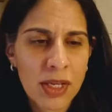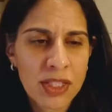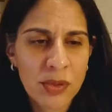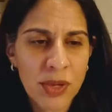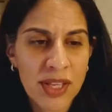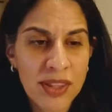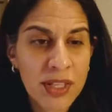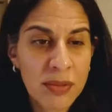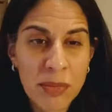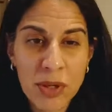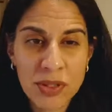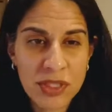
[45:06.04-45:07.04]
So I think
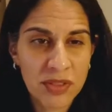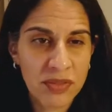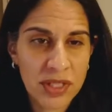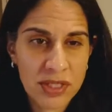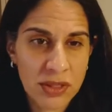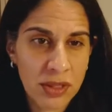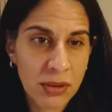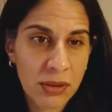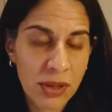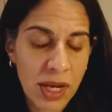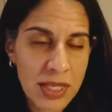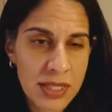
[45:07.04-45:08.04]
most of us are
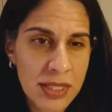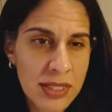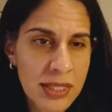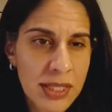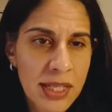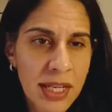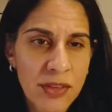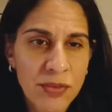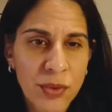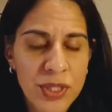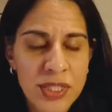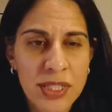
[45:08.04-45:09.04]
utilizing
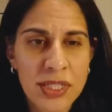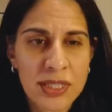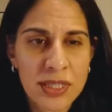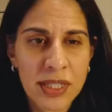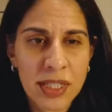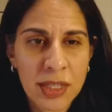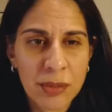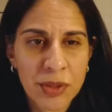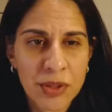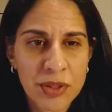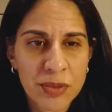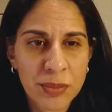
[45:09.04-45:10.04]
CDK4-6
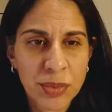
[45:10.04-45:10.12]
inhibitors